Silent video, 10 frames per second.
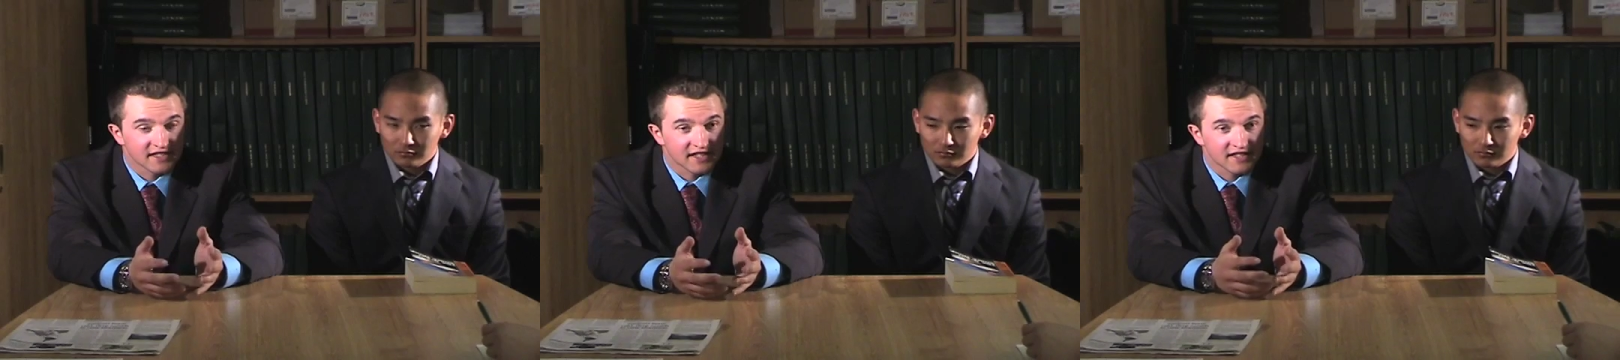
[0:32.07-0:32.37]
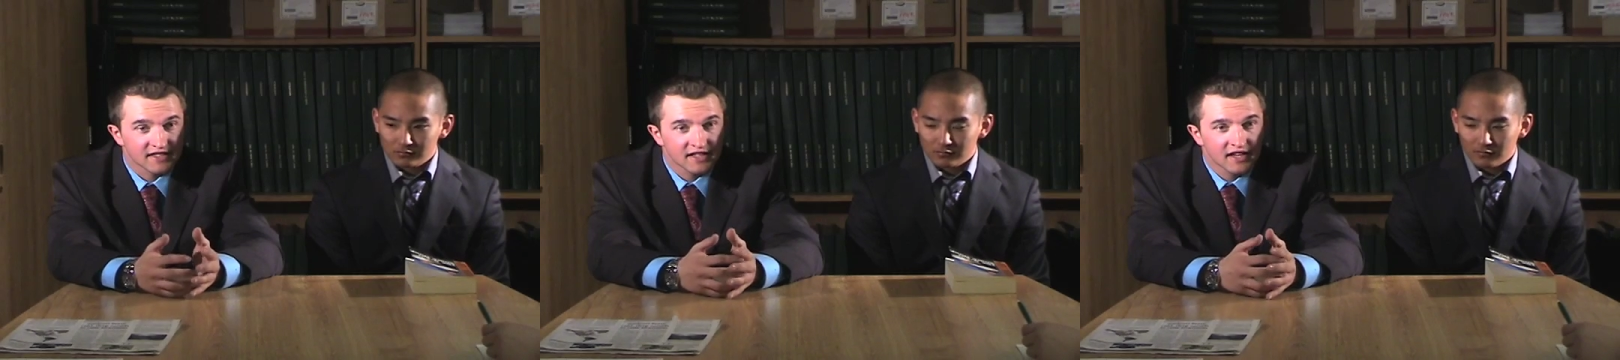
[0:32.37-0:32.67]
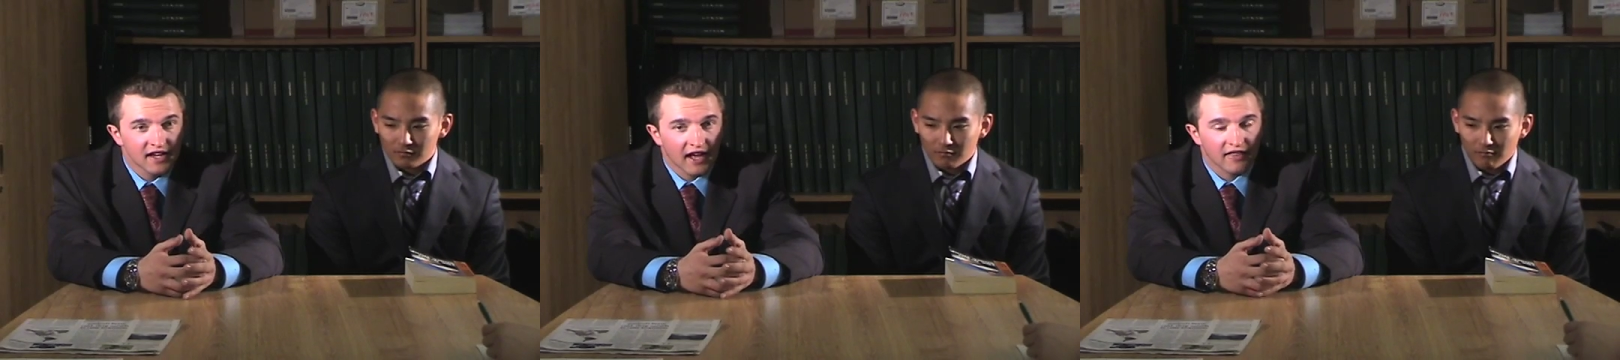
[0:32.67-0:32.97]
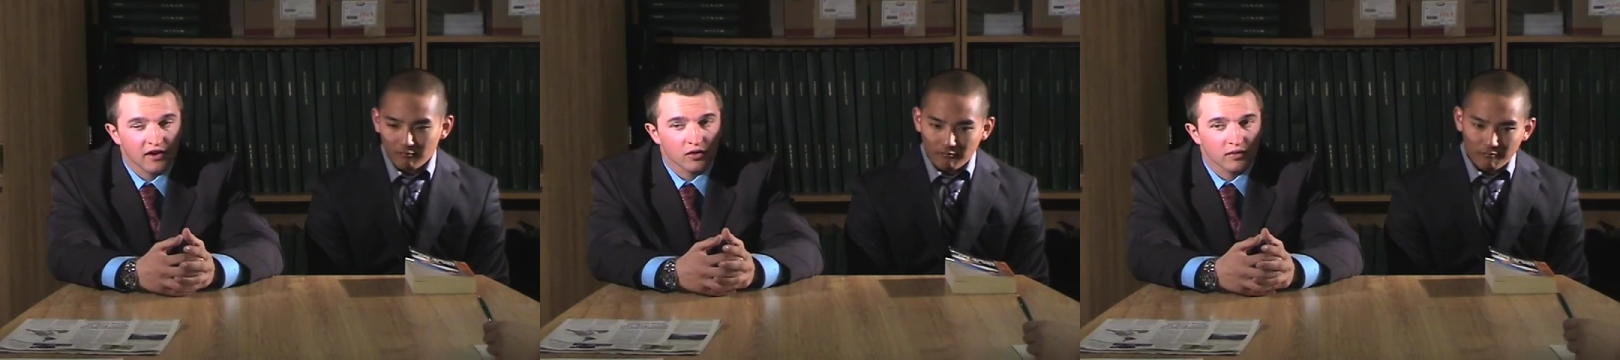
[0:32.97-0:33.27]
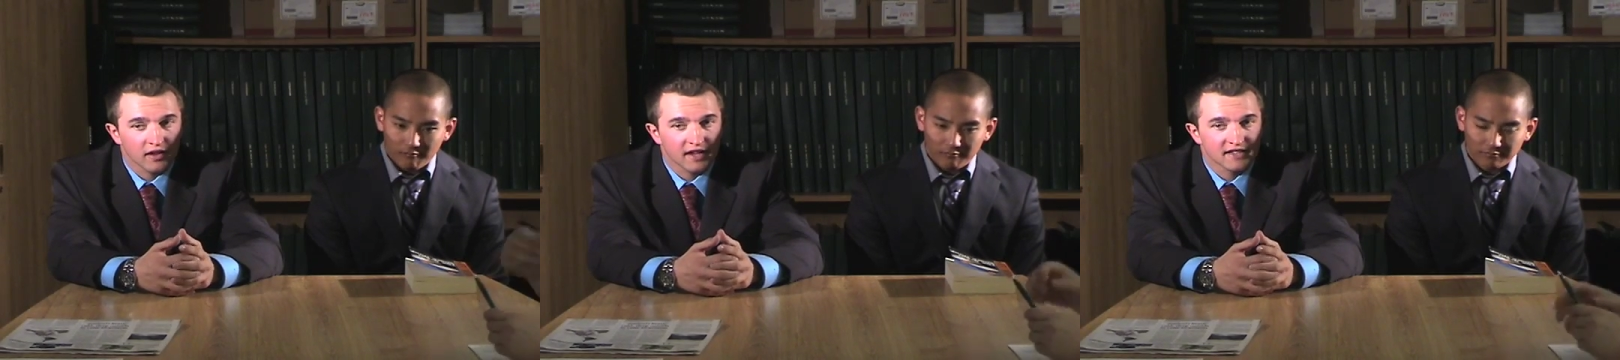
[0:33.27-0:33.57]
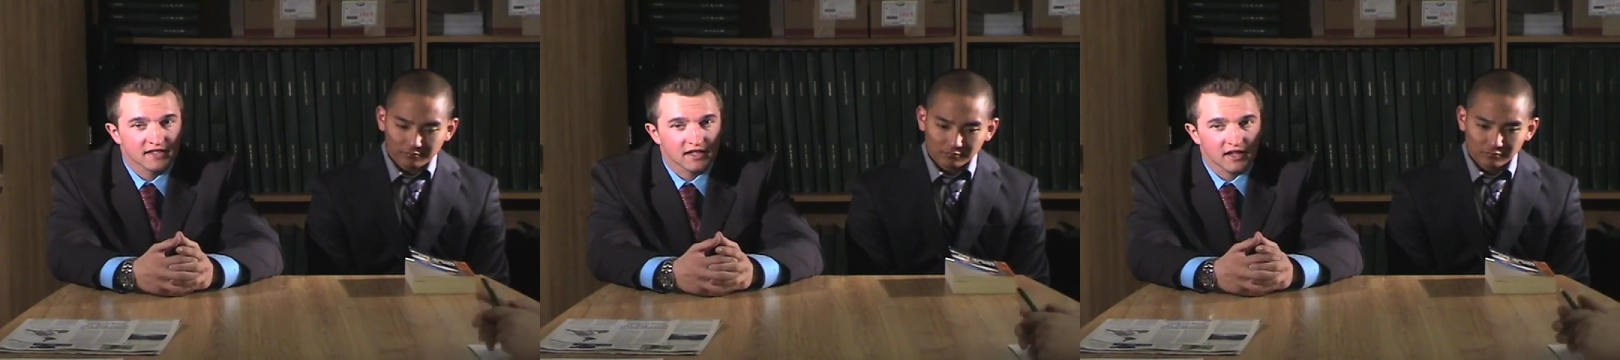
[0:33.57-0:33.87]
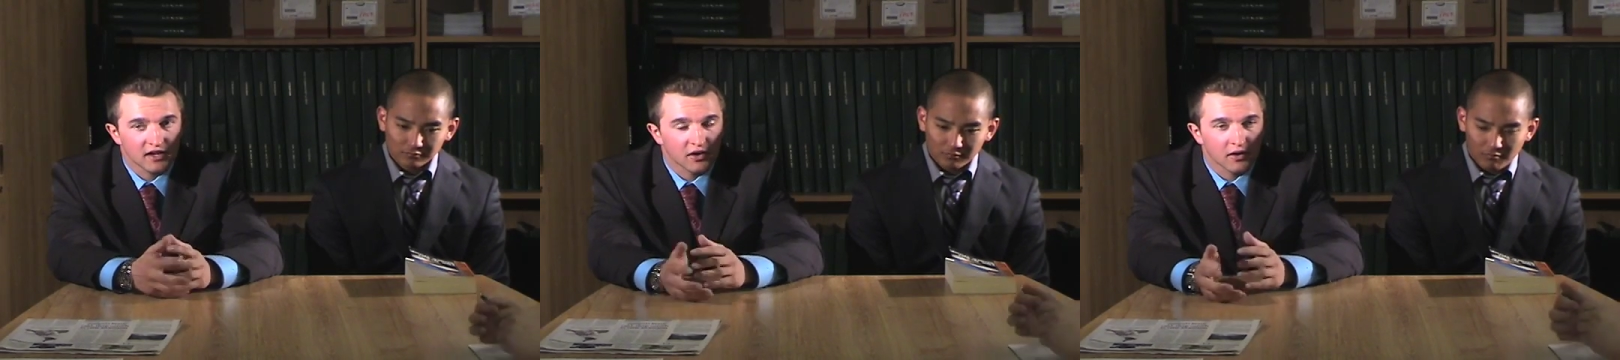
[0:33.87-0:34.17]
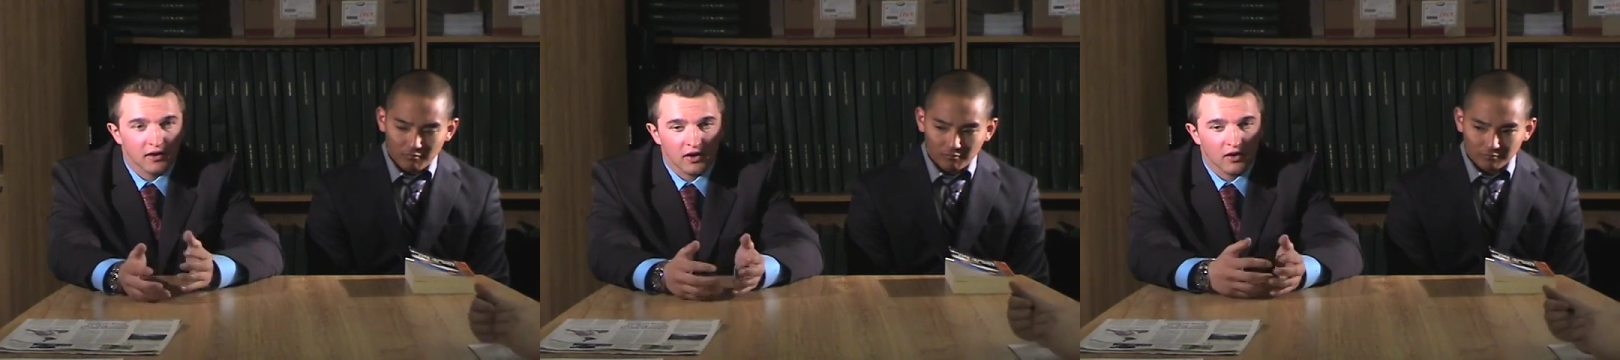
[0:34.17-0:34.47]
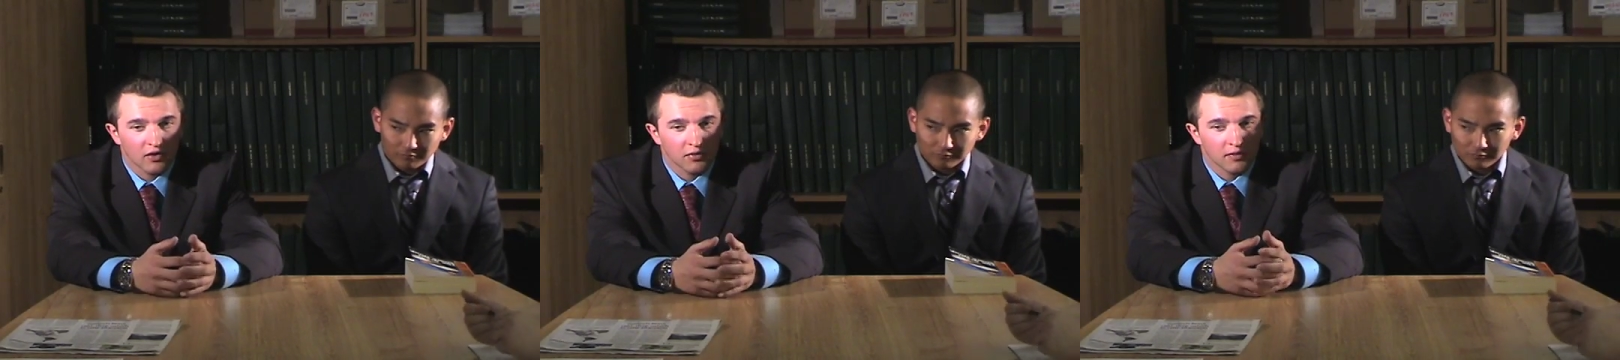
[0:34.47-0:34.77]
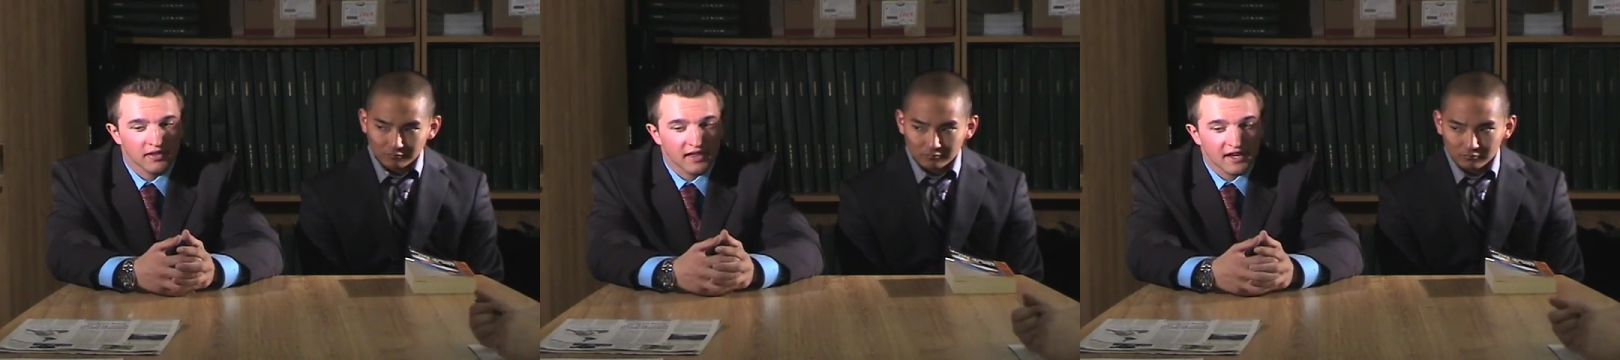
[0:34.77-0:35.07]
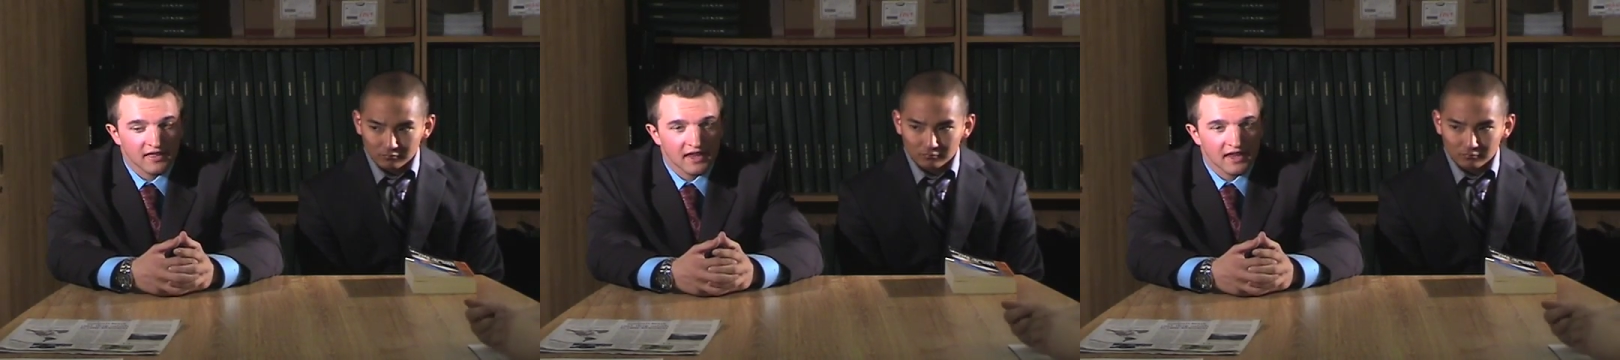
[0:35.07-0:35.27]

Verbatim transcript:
Speaker 1: it is, and they don't realize that you know ultimately they can,